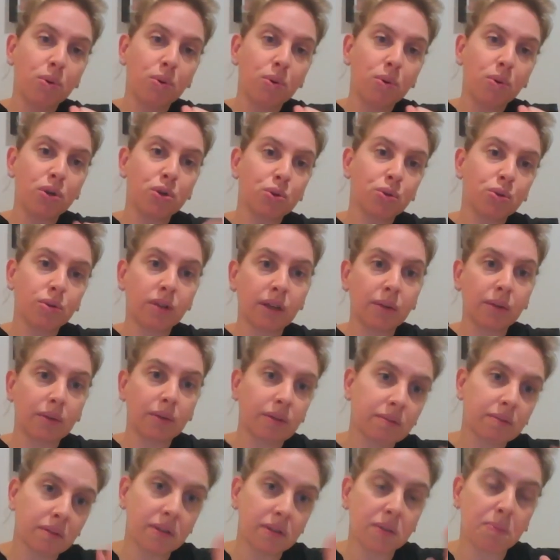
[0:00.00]
should
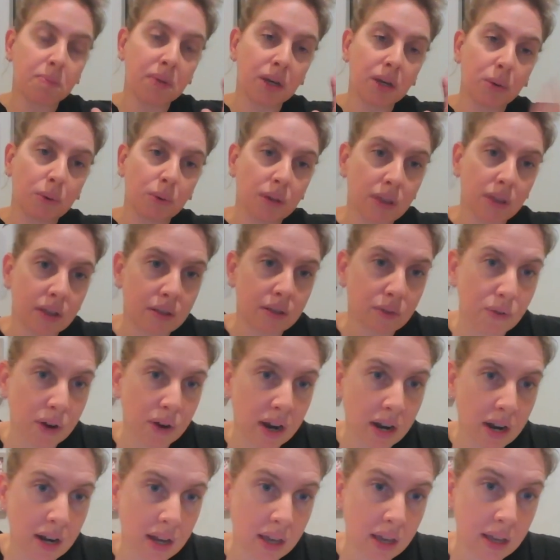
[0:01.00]
speak with
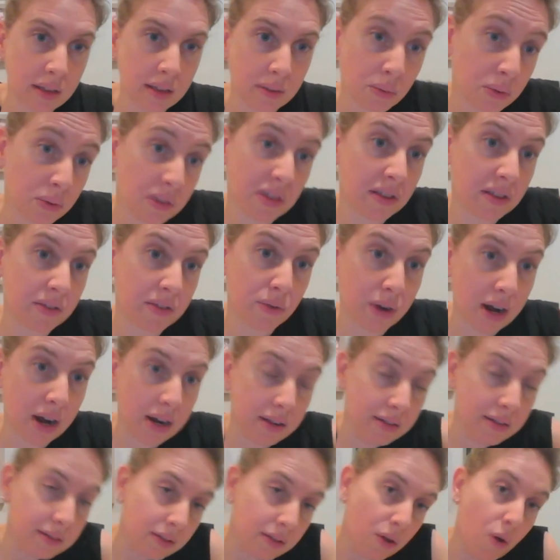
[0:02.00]
Israeli, with
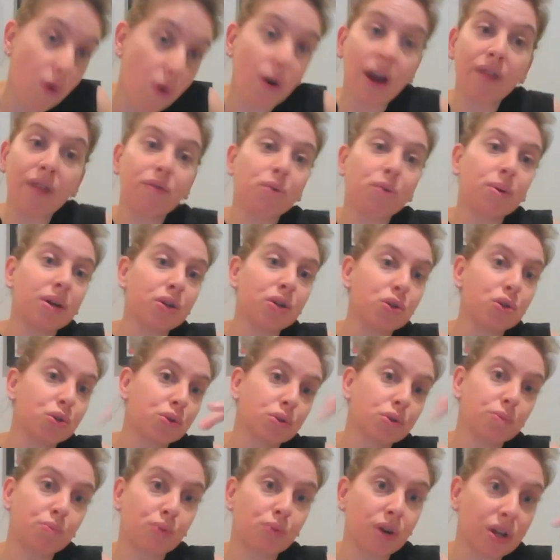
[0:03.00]
Israelis, or everyone should
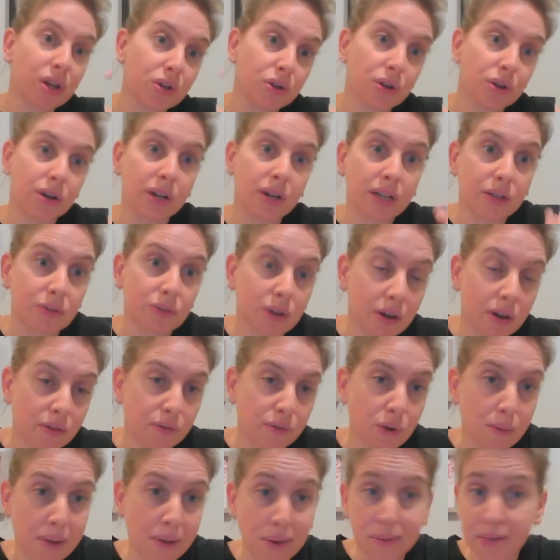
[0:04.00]
pressure Israel
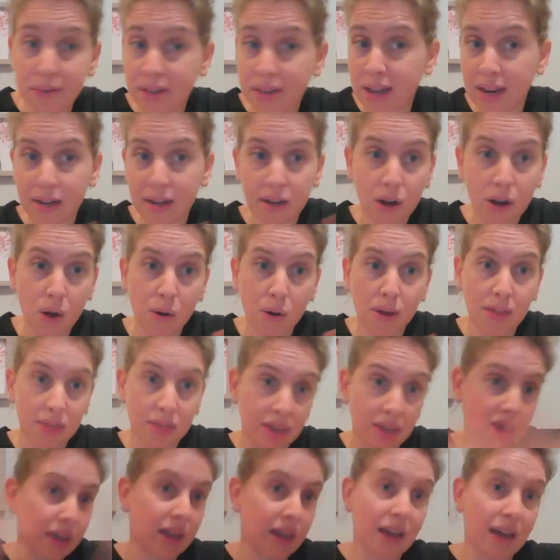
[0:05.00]
from outside. No, I
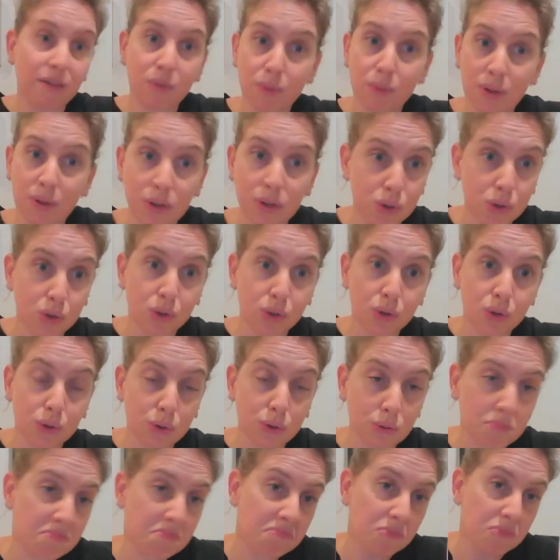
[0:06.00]
think everyone should
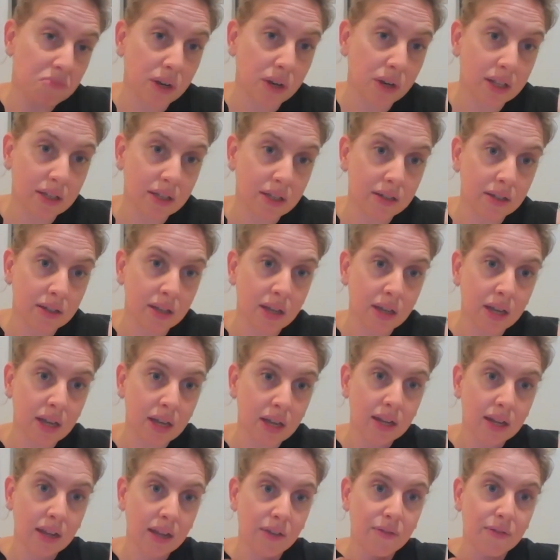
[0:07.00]
do what
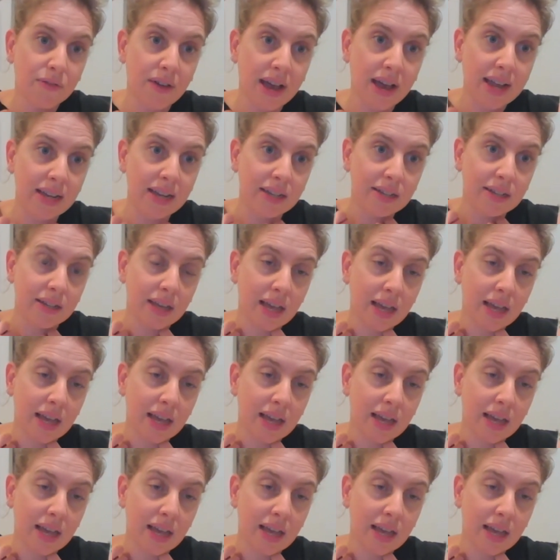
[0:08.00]
they find